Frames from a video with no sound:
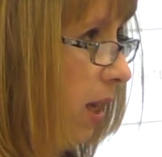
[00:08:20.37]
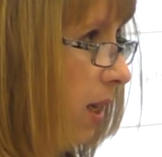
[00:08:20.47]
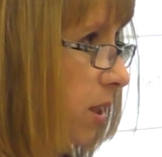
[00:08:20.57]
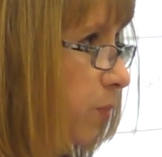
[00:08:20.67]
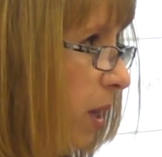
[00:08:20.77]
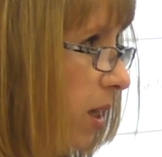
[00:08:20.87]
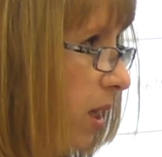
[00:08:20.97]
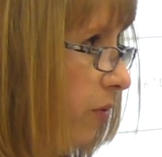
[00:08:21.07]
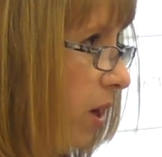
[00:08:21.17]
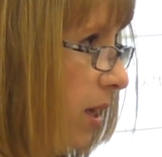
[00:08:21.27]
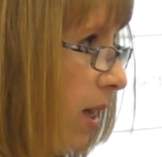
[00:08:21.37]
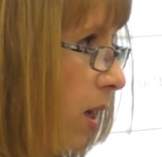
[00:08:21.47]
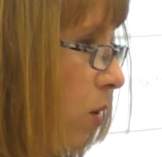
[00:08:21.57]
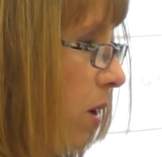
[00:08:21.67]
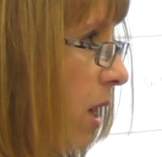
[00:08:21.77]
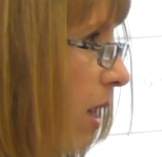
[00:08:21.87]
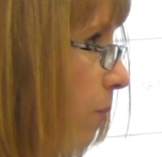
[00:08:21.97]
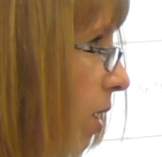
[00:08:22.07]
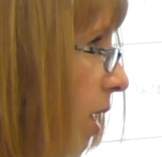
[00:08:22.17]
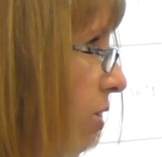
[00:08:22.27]
And it's pending right now. Our
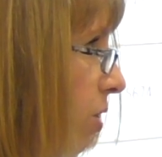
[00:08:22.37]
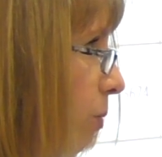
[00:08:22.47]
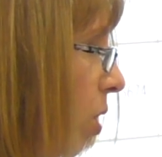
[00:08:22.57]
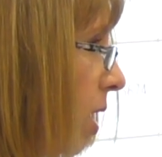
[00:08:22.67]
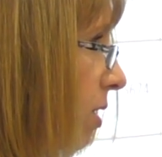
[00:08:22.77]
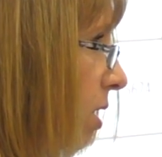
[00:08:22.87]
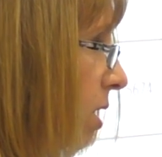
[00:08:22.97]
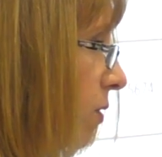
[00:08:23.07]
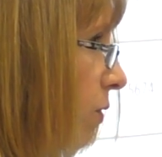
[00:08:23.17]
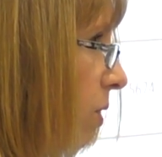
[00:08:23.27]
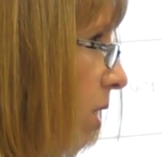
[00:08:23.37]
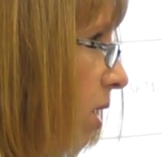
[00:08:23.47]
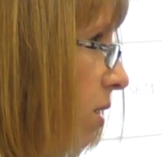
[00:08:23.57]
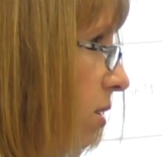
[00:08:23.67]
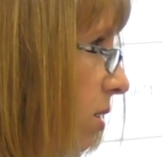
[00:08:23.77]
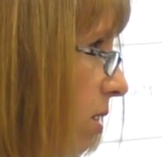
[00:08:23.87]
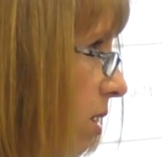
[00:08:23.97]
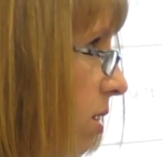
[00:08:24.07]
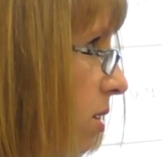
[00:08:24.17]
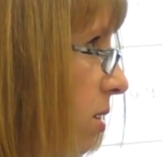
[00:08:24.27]
application process for these
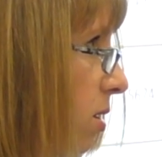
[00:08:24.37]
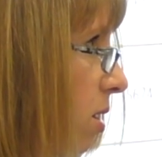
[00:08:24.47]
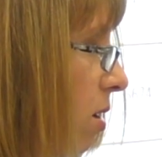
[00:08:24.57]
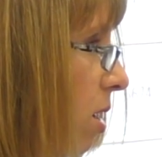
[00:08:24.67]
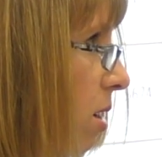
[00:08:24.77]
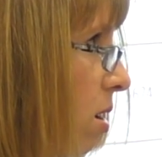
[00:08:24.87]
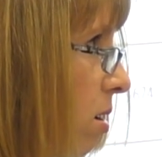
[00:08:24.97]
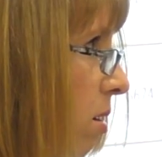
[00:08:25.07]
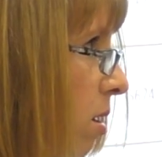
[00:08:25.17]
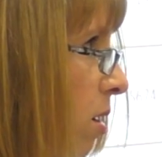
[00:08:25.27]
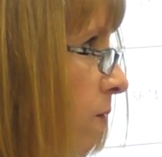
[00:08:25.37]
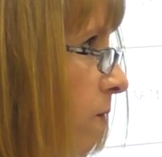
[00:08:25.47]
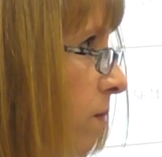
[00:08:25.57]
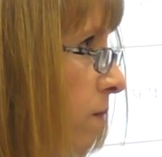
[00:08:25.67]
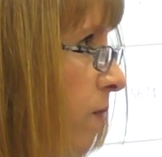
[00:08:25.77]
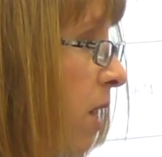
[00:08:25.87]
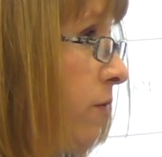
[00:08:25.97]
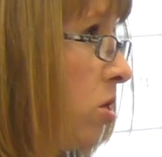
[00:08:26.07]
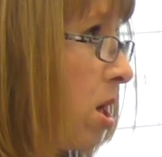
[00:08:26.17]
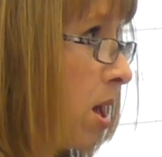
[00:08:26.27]
is on uh,
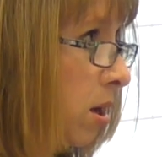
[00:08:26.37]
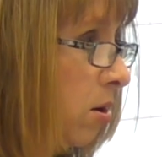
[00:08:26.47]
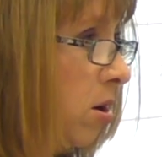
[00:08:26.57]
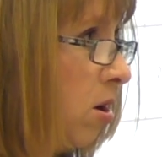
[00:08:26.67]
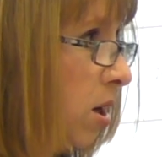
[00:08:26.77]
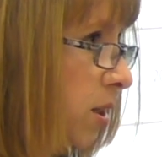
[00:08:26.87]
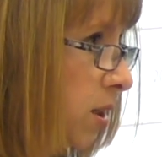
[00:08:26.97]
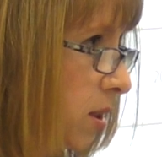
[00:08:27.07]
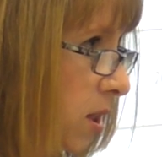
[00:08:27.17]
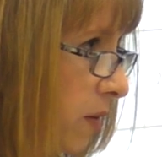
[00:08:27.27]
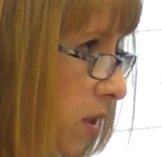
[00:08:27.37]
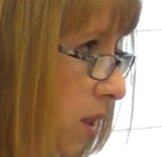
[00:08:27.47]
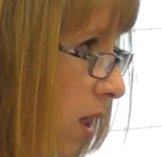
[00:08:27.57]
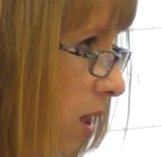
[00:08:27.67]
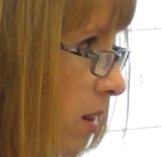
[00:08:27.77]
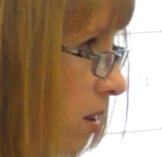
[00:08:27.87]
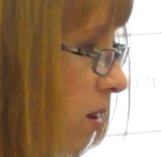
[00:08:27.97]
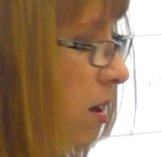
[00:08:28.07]
5 o'clock on August the 17th.